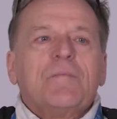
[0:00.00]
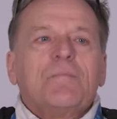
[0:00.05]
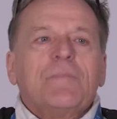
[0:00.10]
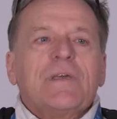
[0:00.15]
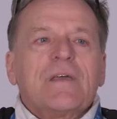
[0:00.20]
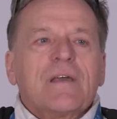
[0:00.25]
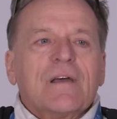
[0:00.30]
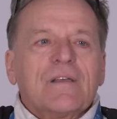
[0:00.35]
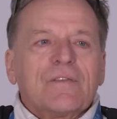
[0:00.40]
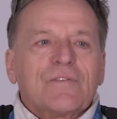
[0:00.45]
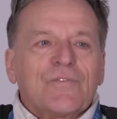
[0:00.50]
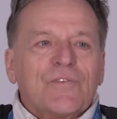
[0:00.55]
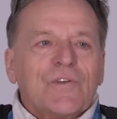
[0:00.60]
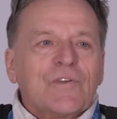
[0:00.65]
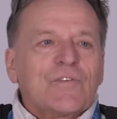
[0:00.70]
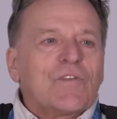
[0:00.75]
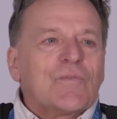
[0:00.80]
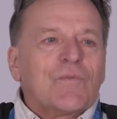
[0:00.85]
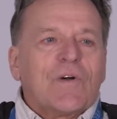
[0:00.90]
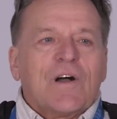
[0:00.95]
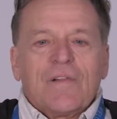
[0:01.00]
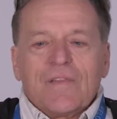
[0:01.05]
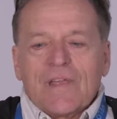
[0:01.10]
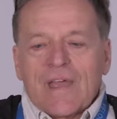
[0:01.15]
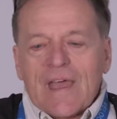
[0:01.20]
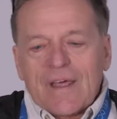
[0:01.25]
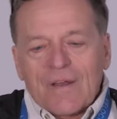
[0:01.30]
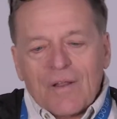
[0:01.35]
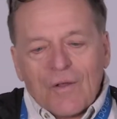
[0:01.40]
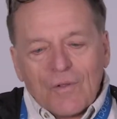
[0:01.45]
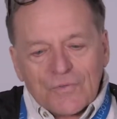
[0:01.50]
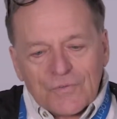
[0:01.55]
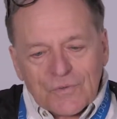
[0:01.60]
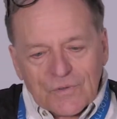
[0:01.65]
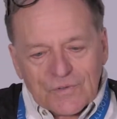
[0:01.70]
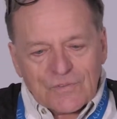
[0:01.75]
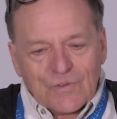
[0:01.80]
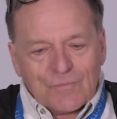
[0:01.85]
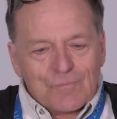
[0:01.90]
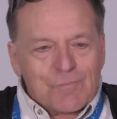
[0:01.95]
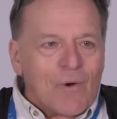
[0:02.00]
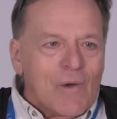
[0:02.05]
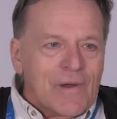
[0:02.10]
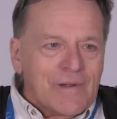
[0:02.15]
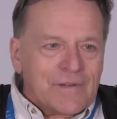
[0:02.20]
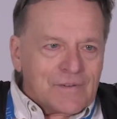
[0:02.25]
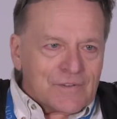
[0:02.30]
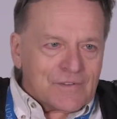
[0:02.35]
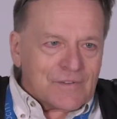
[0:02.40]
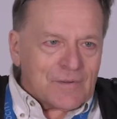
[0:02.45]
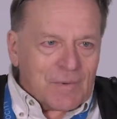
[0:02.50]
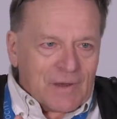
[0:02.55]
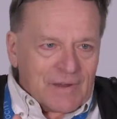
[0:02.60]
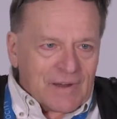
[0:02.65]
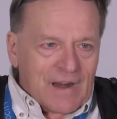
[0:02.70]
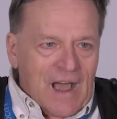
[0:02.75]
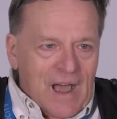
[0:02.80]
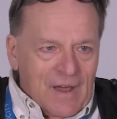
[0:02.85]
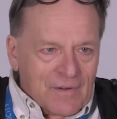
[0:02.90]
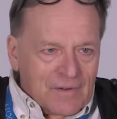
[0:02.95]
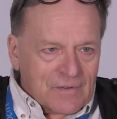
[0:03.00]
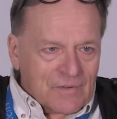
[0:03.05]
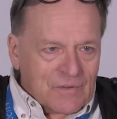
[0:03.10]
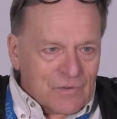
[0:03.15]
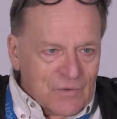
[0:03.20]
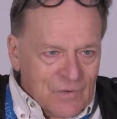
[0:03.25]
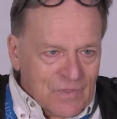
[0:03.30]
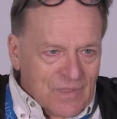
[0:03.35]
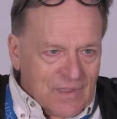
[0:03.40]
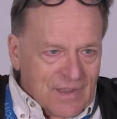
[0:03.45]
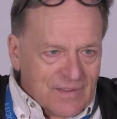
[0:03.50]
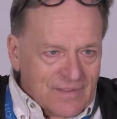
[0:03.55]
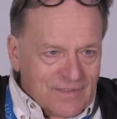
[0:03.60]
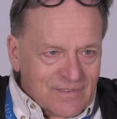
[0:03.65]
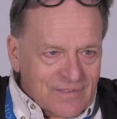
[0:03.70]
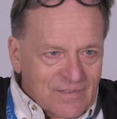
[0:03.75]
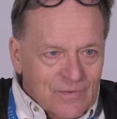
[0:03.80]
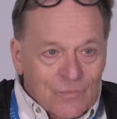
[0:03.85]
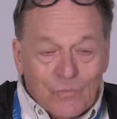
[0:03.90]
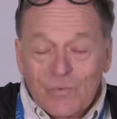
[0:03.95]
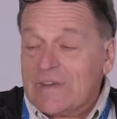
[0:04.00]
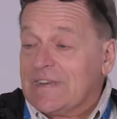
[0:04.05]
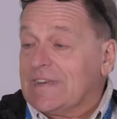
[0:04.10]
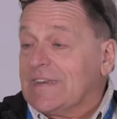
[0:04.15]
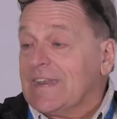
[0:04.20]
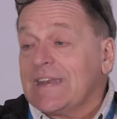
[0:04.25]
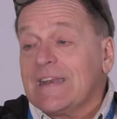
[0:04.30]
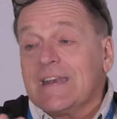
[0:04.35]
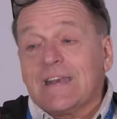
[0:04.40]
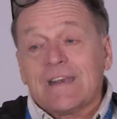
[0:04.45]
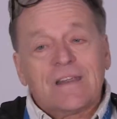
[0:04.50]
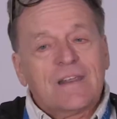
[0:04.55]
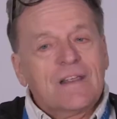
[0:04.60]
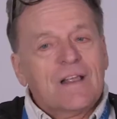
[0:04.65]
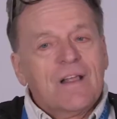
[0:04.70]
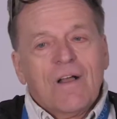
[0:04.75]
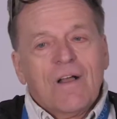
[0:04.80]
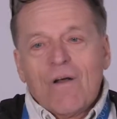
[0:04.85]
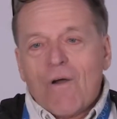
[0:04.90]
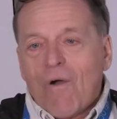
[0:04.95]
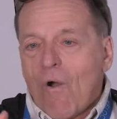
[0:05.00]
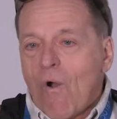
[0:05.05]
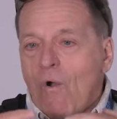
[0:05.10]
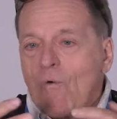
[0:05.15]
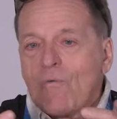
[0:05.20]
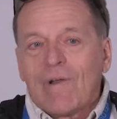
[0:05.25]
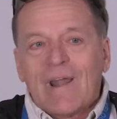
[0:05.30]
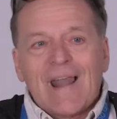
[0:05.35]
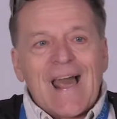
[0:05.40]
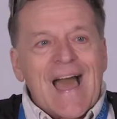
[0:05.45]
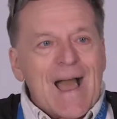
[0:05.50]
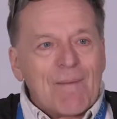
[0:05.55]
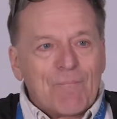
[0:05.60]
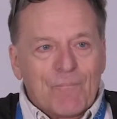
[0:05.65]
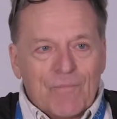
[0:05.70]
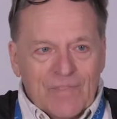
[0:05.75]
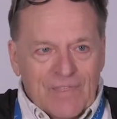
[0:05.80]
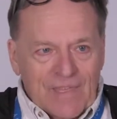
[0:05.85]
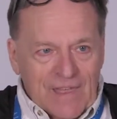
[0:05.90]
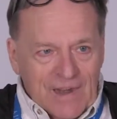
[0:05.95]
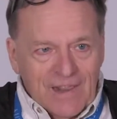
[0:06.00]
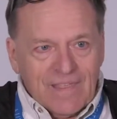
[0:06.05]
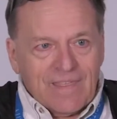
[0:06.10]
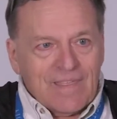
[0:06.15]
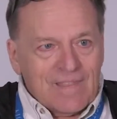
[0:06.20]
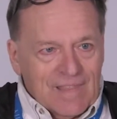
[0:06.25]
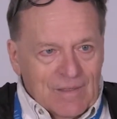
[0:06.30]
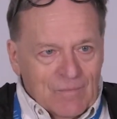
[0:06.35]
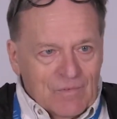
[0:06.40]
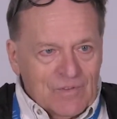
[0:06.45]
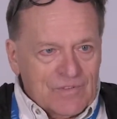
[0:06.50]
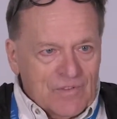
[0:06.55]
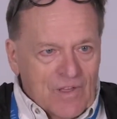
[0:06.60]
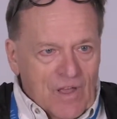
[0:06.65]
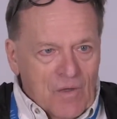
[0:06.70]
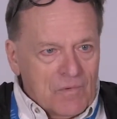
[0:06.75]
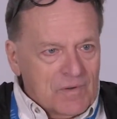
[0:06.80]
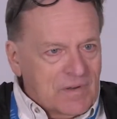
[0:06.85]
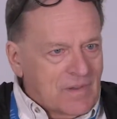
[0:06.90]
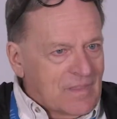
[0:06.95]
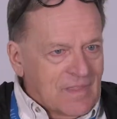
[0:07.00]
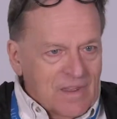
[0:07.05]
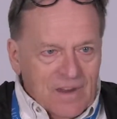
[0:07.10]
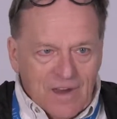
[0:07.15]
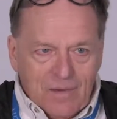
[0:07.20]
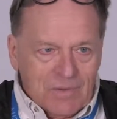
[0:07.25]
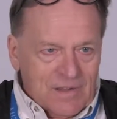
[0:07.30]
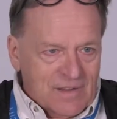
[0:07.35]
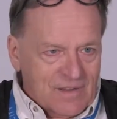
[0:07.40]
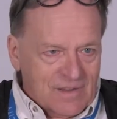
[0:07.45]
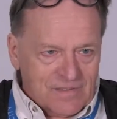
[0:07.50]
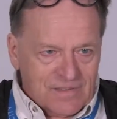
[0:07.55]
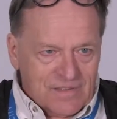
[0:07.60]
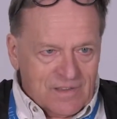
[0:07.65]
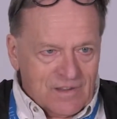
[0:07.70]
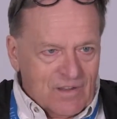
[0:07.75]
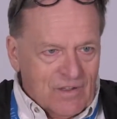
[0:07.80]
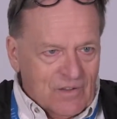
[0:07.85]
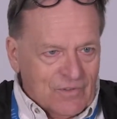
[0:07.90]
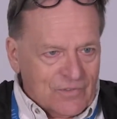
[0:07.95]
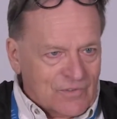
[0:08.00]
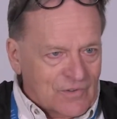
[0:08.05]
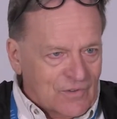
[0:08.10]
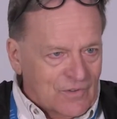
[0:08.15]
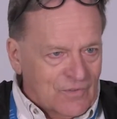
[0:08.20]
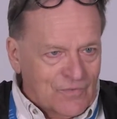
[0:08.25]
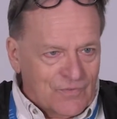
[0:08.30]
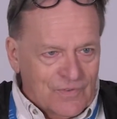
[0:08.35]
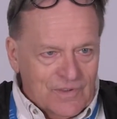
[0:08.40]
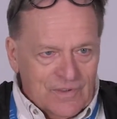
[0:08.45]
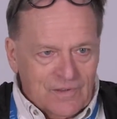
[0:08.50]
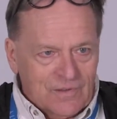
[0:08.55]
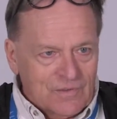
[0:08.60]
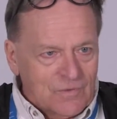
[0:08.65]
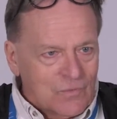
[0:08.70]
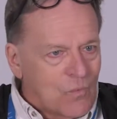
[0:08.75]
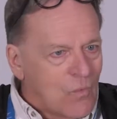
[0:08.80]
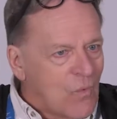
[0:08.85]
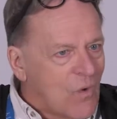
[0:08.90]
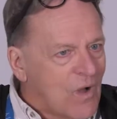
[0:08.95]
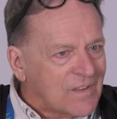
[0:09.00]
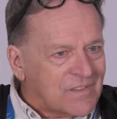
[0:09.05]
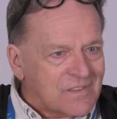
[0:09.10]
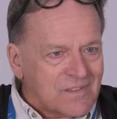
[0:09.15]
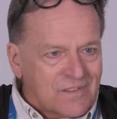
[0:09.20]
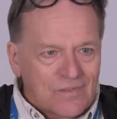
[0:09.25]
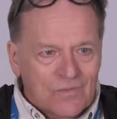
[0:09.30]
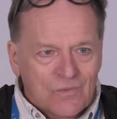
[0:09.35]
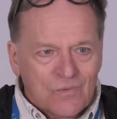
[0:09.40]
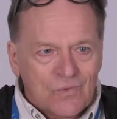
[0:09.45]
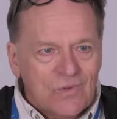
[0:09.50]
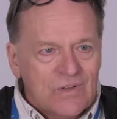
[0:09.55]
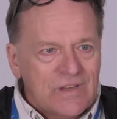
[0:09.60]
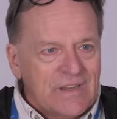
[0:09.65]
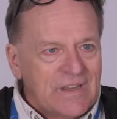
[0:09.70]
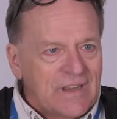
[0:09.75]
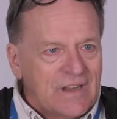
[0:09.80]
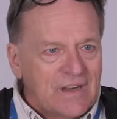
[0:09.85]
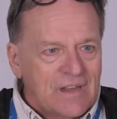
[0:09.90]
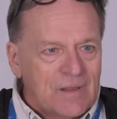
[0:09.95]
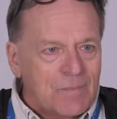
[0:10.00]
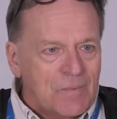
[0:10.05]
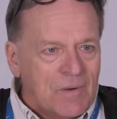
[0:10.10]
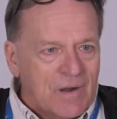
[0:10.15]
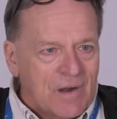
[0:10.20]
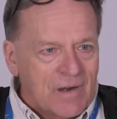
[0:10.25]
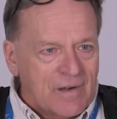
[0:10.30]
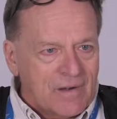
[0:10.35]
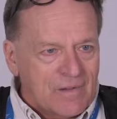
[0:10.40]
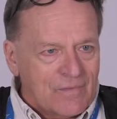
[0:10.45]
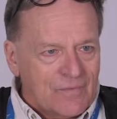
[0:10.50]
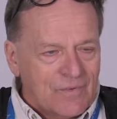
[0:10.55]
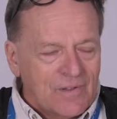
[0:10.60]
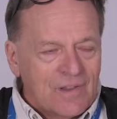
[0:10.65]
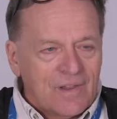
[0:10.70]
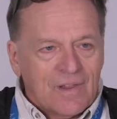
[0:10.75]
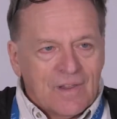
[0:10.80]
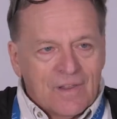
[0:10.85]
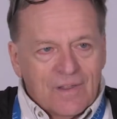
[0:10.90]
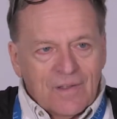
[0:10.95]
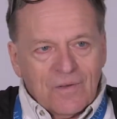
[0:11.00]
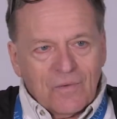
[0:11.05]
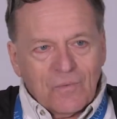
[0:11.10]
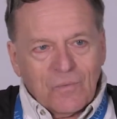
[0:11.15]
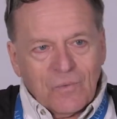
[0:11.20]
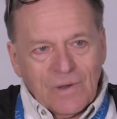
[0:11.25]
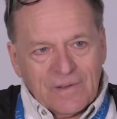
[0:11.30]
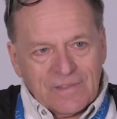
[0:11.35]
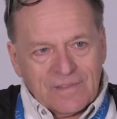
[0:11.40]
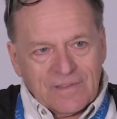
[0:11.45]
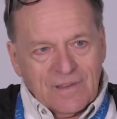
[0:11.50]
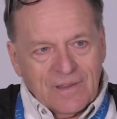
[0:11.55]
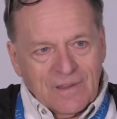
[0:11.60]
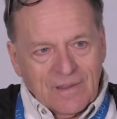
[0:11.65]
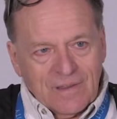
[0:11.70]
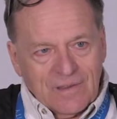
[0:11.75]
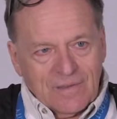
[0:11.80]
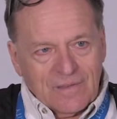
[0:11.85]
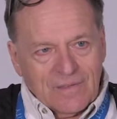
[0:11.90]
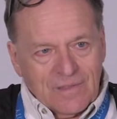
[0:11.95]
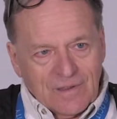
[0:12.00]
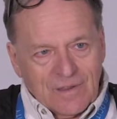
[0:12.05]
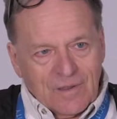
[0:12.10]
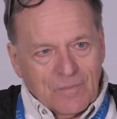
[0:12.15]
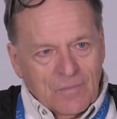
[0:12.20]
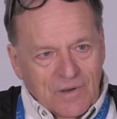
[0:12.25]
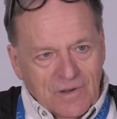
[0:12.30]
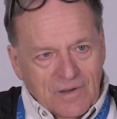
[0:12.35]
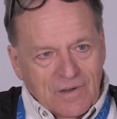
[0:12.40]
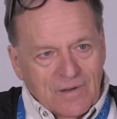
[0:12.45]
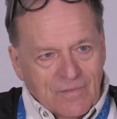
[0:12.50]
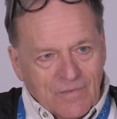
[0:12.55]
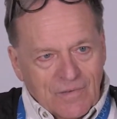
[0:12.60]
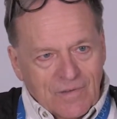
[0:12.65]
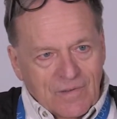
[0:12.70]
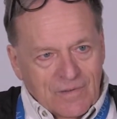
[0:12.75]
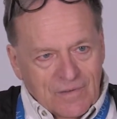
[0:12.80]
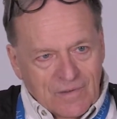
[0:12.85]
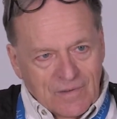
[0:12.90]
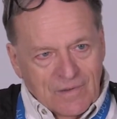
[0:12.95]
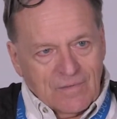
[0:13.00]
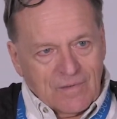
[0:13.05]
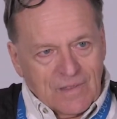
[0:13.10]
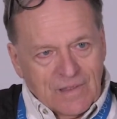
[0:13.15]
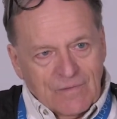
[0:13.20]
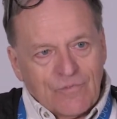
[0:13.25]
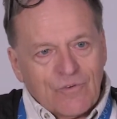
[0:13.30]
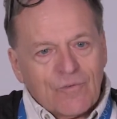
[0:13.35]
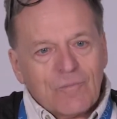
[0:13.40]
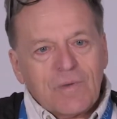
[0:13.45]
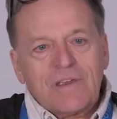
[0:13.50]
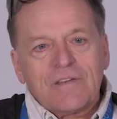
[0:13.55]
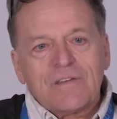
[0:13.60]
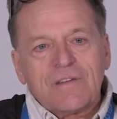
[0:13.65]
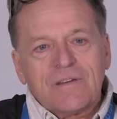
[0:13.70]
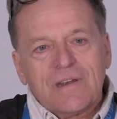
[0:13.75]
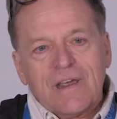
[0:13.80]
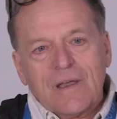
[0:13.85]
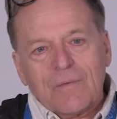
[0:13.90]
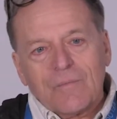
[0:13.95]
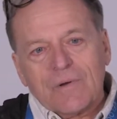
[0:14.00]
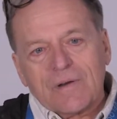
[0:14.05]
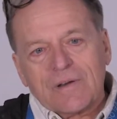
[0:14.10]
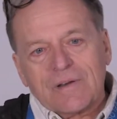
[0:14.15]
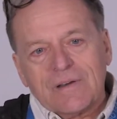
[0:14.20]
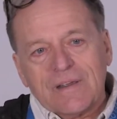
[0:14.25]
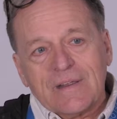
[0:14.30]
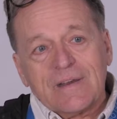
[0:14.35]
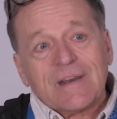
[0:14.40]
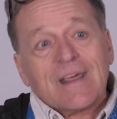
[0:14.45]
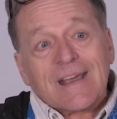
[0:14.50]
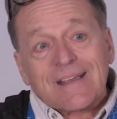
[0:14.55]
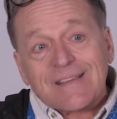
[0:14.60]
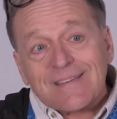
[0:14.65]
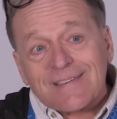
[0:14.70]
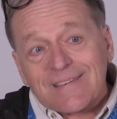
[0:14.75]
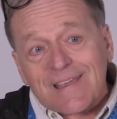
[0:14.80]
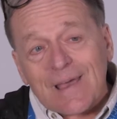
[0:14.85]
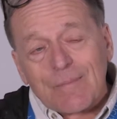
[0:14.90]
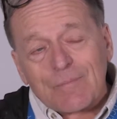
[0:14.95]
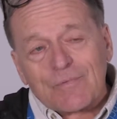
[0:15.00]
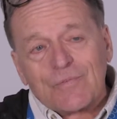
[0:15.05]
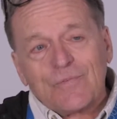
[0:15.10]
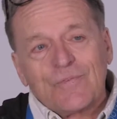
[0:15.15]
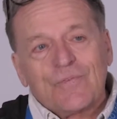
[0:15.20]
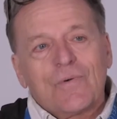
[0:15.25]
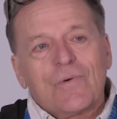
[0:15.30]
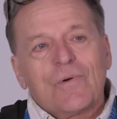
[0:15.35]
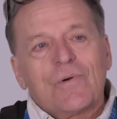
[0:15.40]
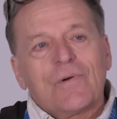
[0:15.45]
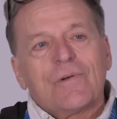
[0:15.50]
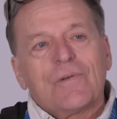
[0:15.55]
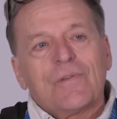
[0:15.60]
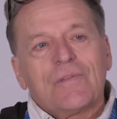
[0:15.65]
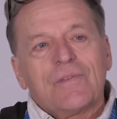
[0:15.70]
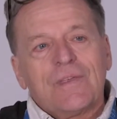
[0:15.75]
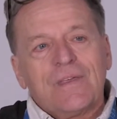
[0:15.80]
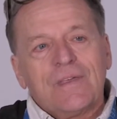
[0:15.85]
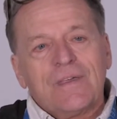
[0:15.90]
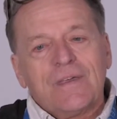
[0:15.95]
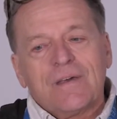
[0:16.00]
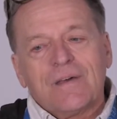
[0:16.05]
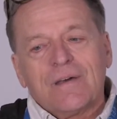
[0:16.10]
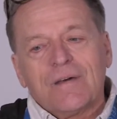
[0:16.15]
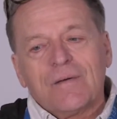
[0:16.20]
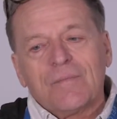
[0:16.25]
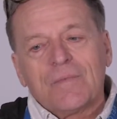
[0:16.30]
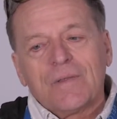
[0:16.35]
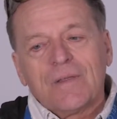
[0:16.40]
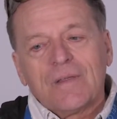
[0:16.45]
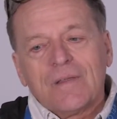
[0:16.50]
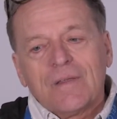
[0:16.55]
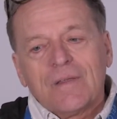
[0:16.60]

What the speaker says: Because, first of all, they had all sorts of pointers about how to do this. We didn't overlap with anything that was already there because the cultural field wasn't really part of what the community, the information network did, except for the